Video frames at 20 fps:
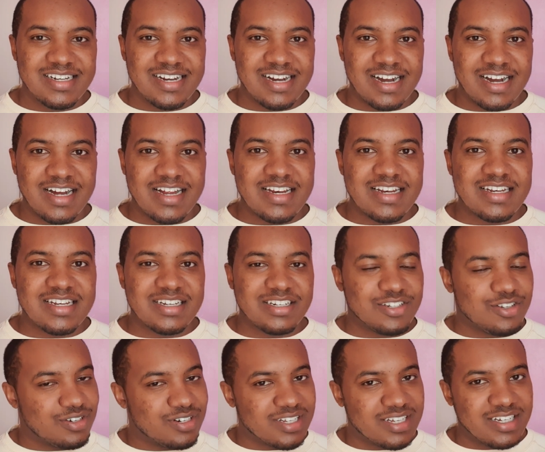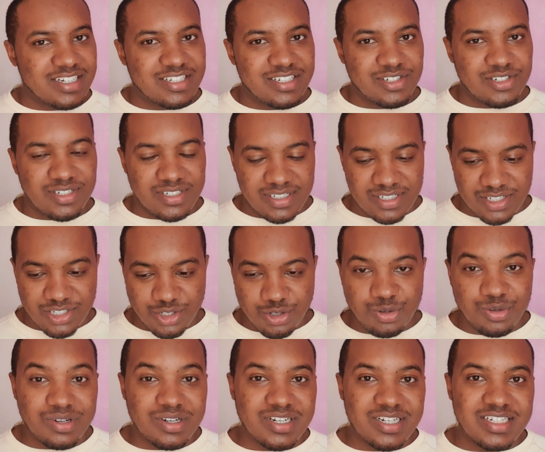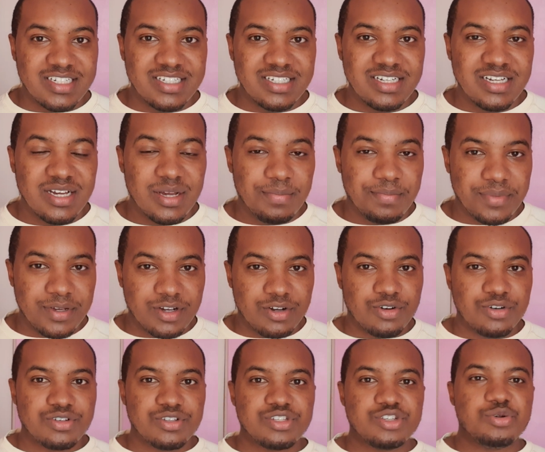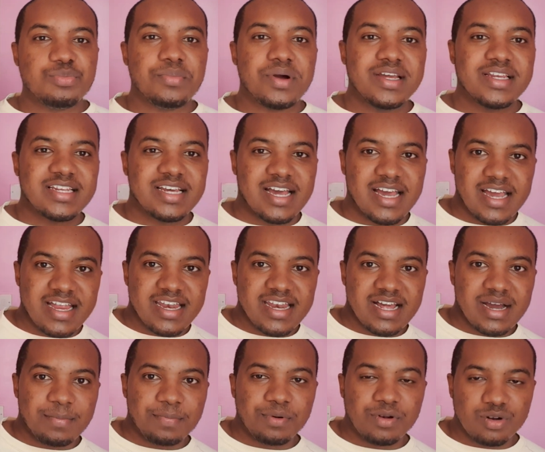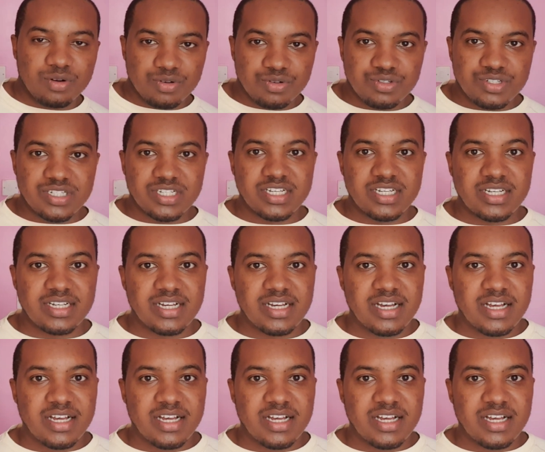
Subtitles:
and don't get too greedy, because you might end up losing